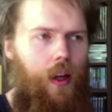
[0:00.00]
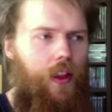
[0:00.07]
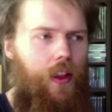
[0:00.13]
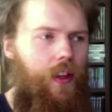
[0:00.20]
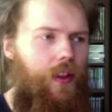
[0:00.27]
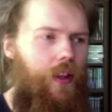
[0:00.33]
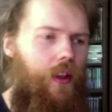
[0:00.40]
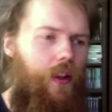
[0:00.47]

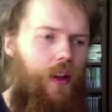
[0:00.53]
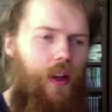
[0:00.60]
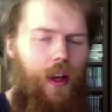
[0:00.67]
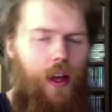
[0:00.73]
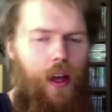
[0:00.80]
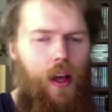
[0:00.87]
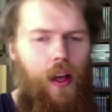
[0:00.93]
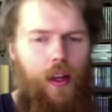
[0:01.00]
think that
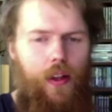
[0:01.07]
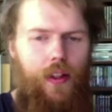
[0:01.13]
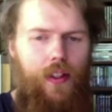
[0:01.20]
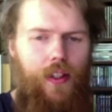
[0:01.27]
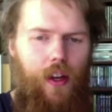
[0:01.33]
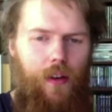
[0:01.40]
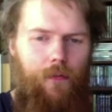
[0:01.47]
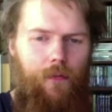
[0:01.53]
hey,
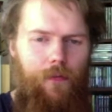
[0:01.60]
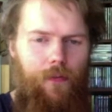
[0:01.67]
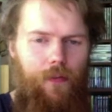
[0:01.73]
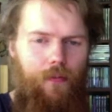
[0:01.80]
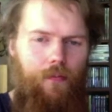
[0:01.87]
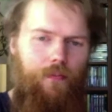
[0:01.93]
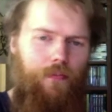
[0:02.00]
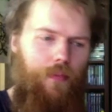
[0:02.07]
that's kind of
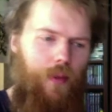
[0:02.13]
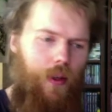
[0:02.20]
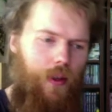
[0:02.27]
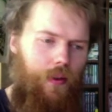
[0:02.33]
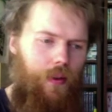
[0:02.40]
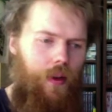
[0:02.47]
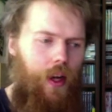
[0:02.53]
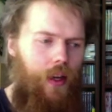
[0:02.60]

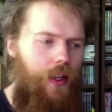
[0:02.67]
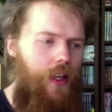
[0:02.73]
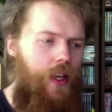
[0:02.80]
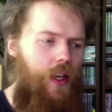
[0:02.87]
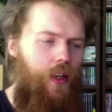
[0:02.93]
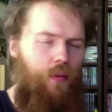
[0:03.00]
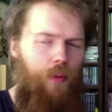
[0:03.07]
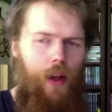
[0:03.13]
a
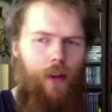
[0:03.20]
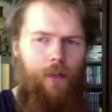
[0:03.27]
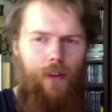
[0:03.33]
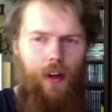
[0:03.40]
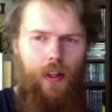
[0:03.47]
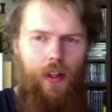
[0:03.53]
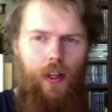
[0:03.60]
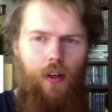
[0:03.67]
neat way of
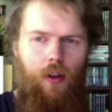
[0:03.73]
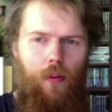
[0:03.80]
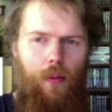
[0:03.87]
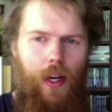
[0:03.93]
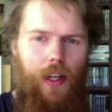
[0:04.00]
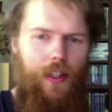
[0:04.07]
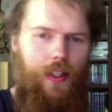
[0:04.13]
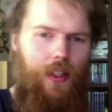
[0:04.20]
writing
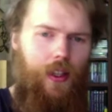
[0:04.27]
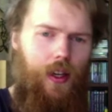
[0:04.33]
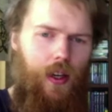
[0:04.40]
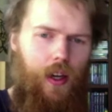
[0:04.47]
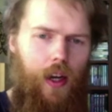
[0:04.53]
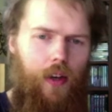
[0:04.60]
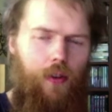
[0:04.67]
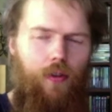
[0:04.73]
comedies.
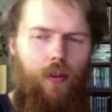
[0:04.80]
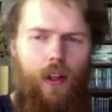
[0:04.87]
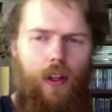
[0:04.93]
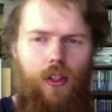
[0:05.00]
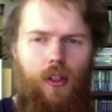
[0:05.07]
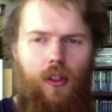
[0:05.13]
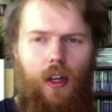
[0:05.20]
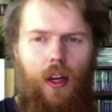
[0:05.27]
I could write
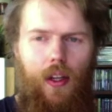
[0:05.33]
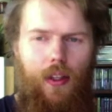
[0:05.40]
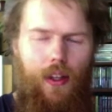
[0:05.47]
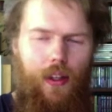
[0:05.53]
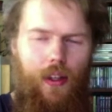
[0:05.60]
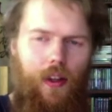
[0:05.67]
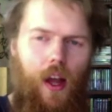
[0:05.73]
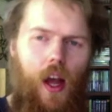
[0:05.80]
something like
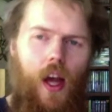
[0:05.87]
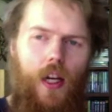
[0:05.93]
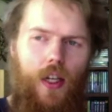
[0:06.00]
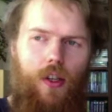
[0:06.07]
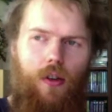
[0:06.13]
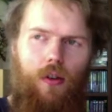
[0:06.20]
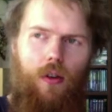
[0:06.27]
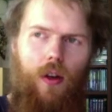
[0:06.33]
that.
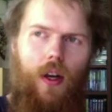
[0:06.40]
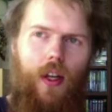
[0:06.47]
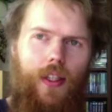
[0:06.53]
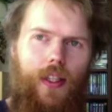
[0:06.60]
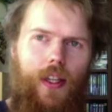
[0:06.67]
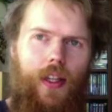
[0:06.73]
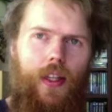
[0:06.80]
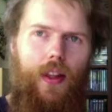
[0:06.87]
So let's
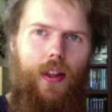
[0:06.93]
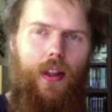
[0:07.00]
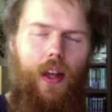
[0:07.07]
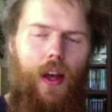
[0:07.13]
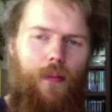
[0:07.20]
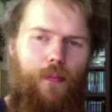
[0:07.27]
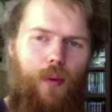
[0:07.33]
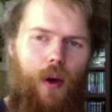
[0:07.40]
say
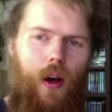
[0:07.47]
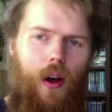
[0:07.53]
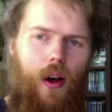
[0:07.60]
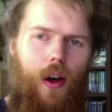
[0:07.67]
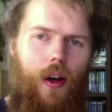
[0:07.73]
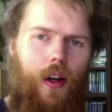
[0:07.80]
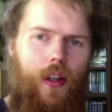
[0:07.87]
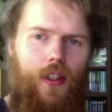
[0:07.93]
that
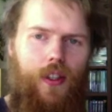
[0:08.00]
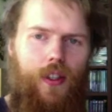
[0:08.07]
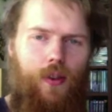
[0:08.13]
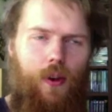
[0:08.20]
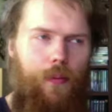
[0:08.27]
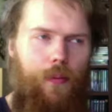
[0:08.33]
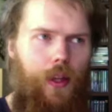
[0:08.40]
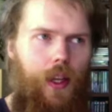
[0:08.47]
I write
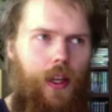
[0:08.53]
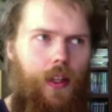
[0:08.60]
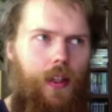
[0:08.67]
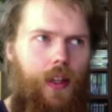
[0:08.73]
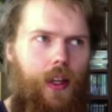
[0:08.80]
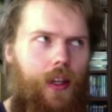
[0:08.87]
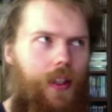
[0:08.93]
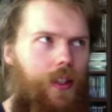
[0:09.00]
something
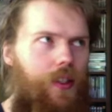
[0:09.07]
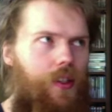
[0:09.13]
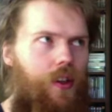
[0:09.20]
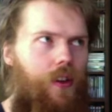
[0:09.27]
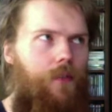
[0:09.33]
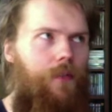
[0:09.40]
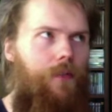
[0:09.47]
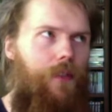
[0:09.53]
that is
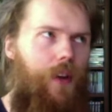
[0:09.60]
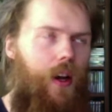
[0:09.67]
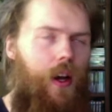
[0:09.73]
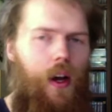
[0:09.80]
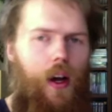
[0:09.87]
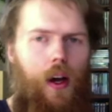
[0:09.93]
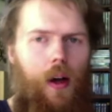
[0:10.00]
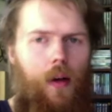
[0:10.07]
sort
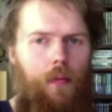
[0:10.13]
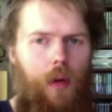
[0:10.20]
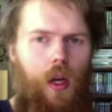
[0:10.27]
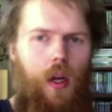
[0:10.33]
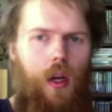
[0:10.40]
of